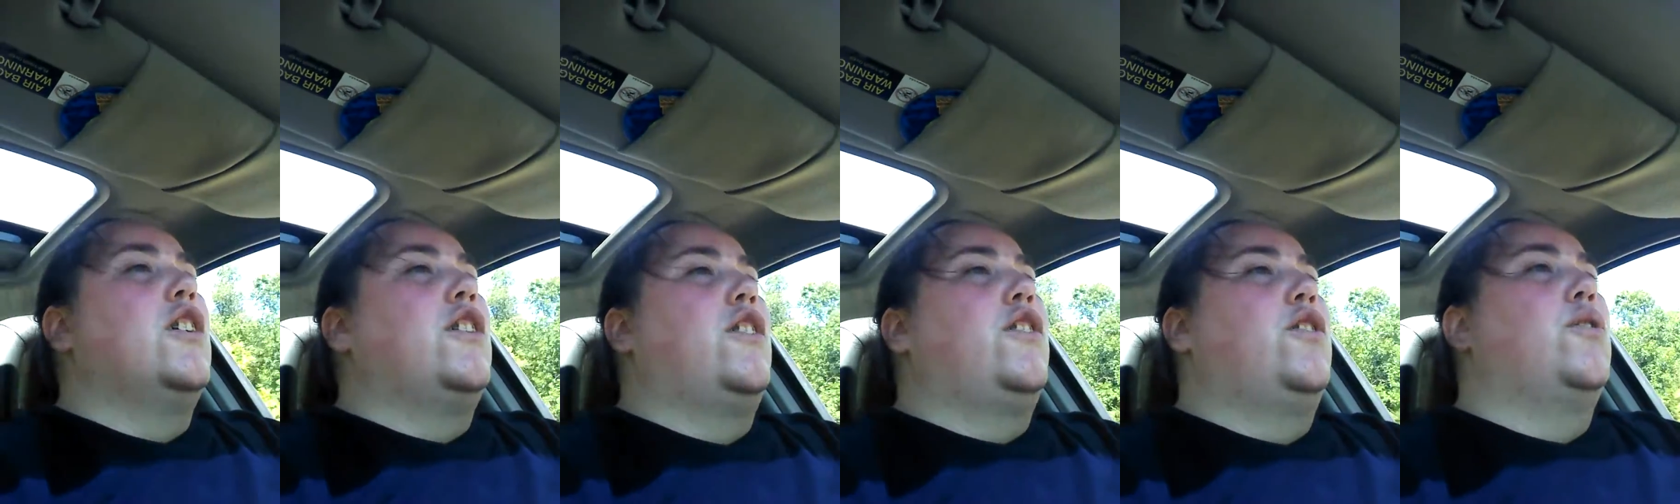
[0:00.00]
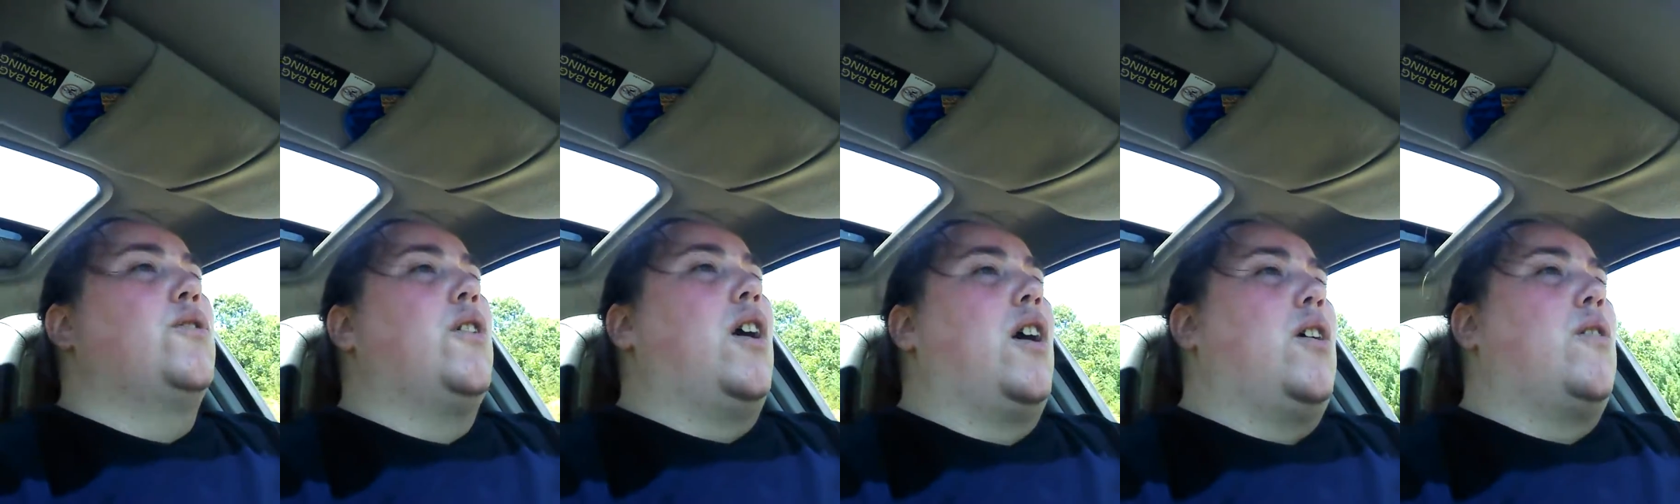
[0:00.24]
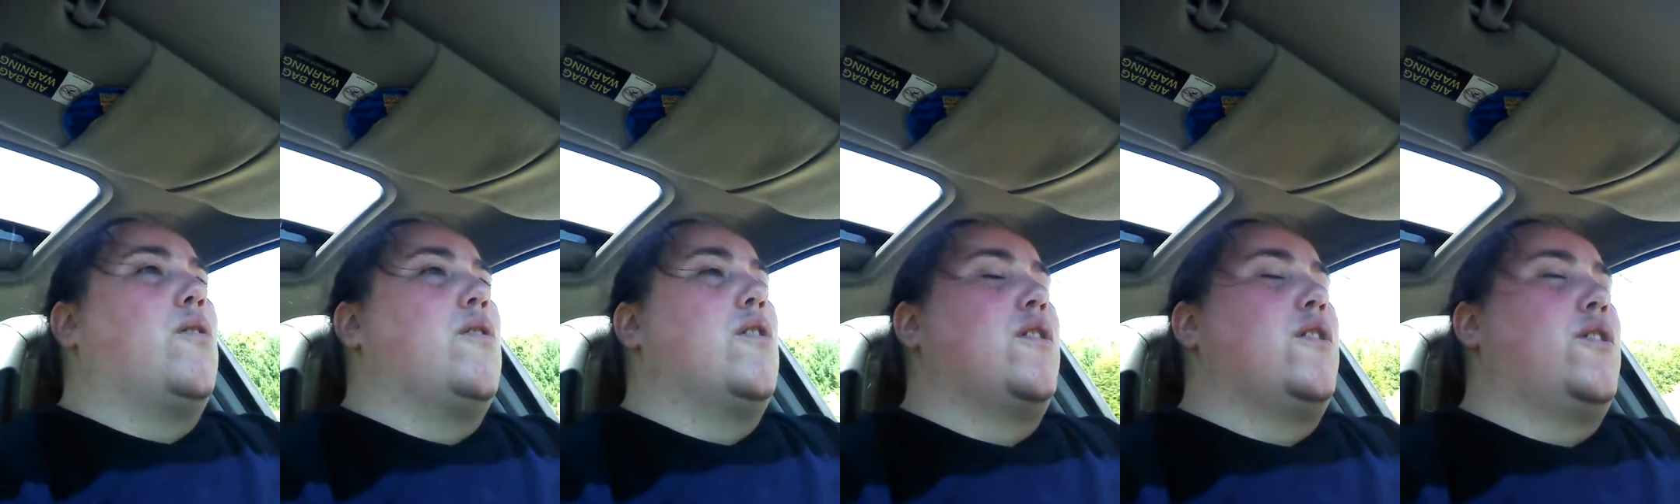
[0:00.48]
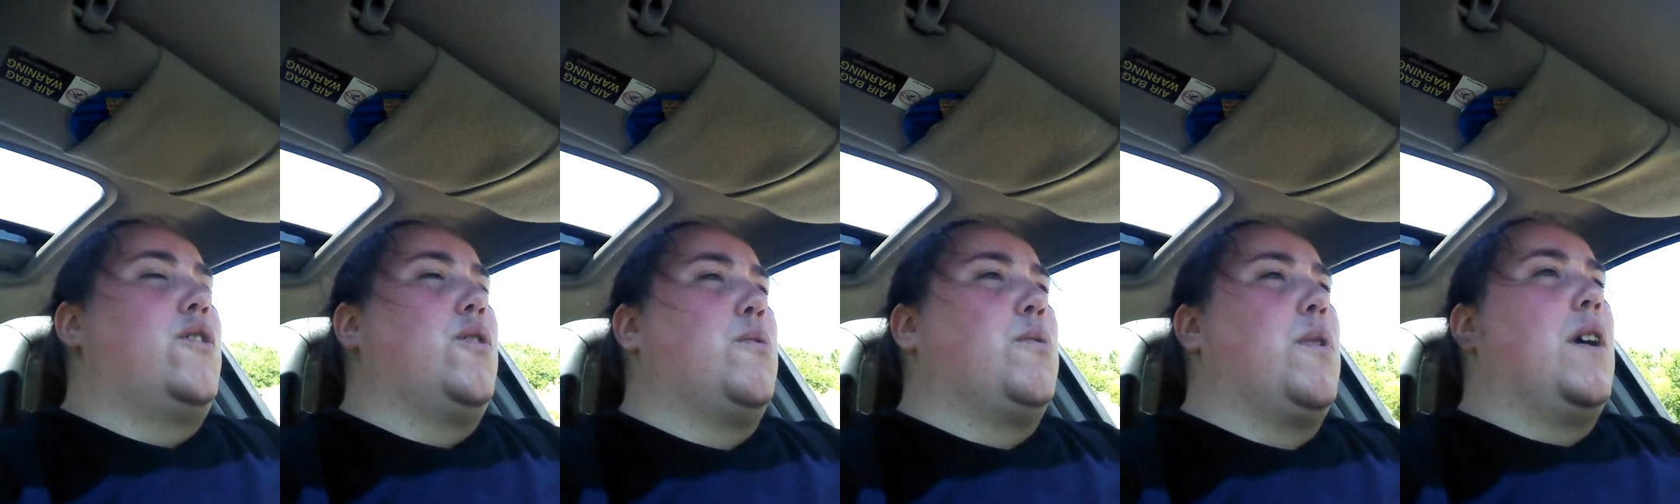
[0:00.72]
two
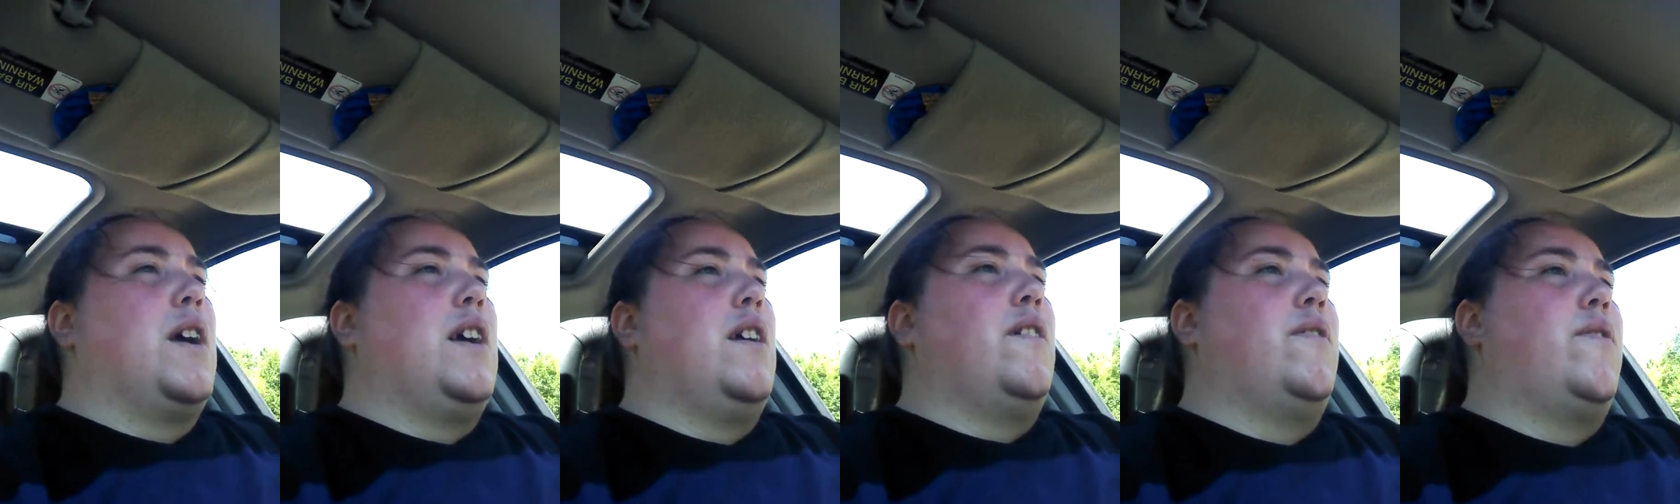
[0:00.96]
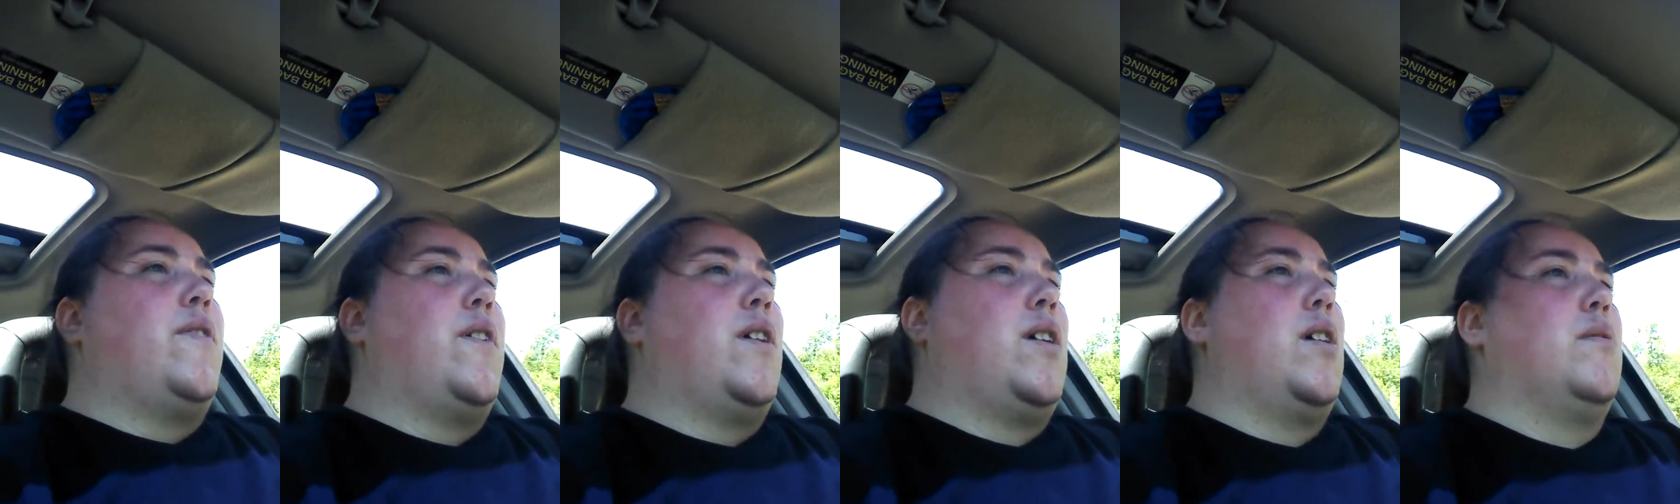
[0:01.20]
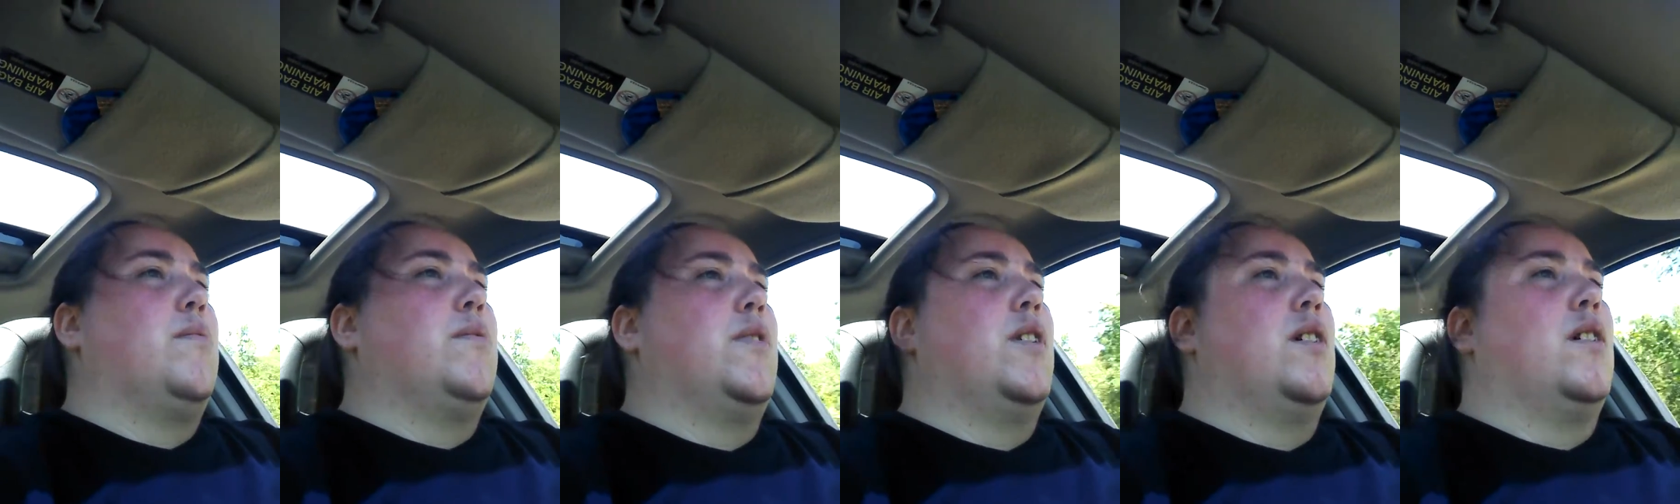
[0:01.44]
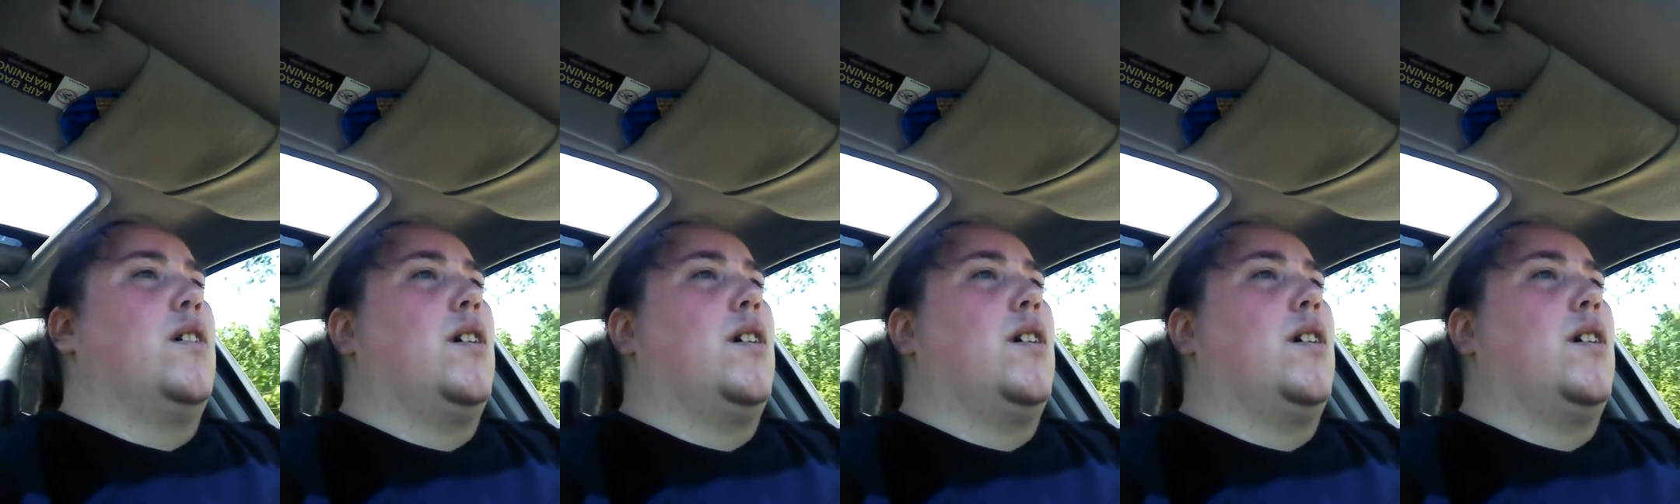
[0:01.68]
hours away from the